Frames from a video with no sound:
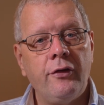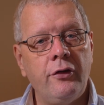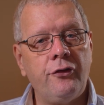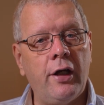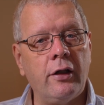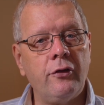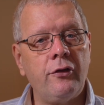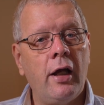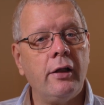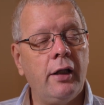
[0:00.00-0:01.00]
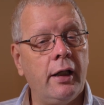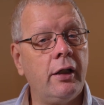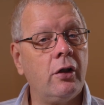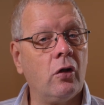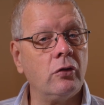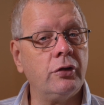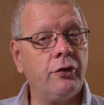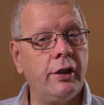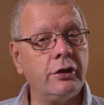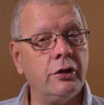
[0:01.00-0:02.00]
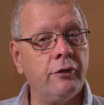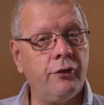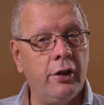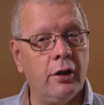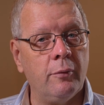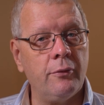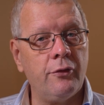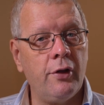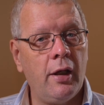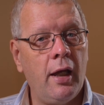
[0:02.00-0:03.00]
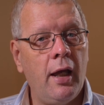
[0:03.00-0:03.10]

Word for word: This sounds like a contradiction of terms,